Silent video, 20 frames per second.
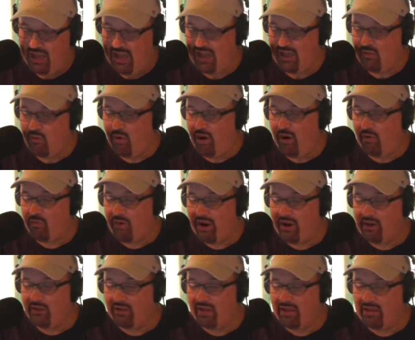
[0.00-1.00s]
"A
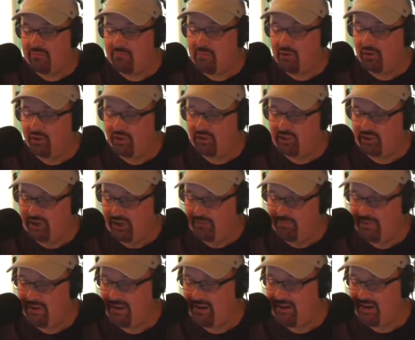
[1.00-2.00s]
well-regulated
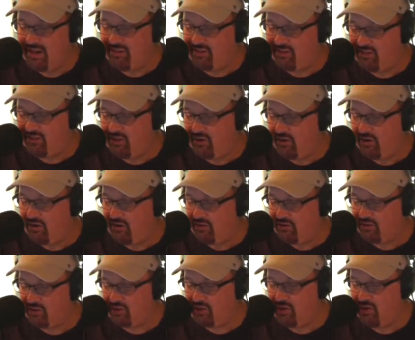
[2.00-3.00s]
militia being necessary to
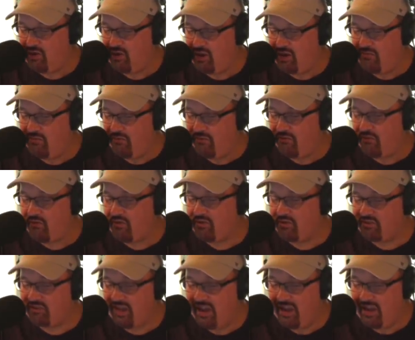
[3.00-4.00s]
the security of a
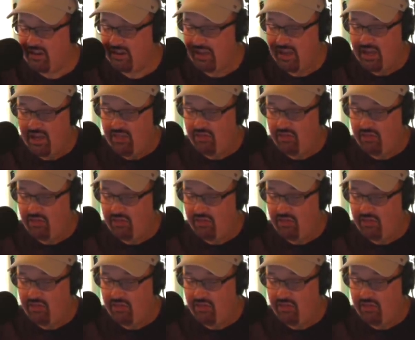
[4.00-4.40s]
free state,